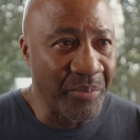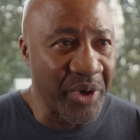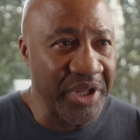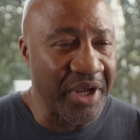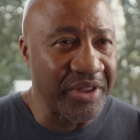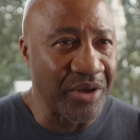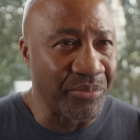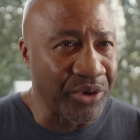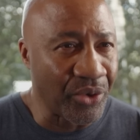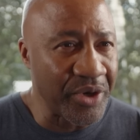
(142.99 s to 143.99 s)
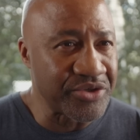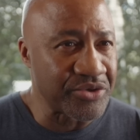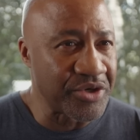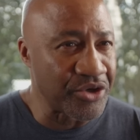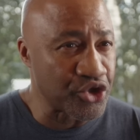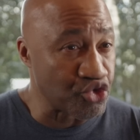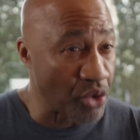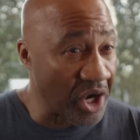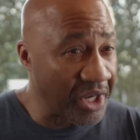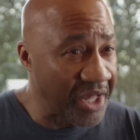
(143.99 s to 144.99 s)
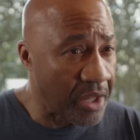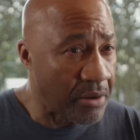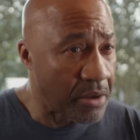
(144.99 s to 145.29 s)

but yet the employees are here struggling.